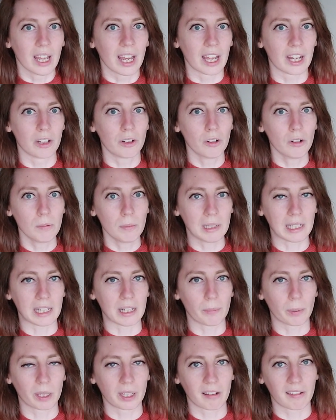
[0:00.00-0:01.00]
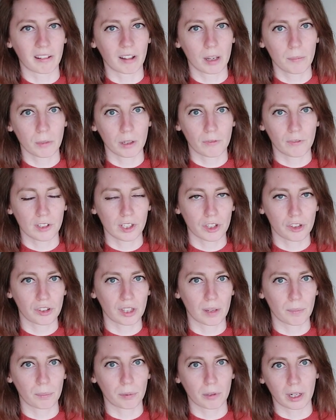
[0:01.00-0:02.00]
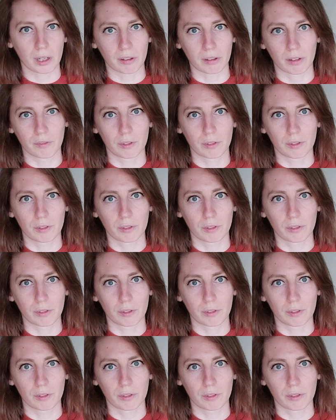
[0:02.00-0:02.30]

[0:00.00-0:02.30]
And normally, by the time I finish that breath,